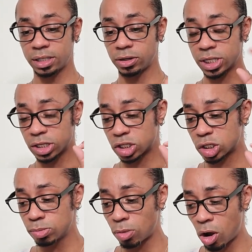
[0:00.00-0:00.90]
There is a
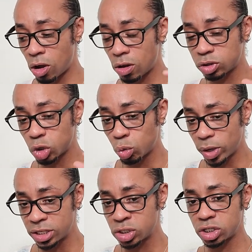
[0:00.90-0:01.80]
small
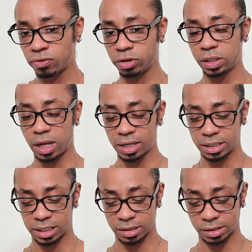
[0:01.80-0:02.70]
twinge of
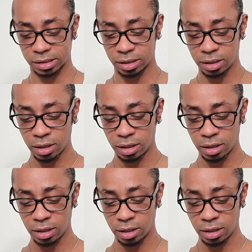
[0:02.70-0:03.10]
reluctance.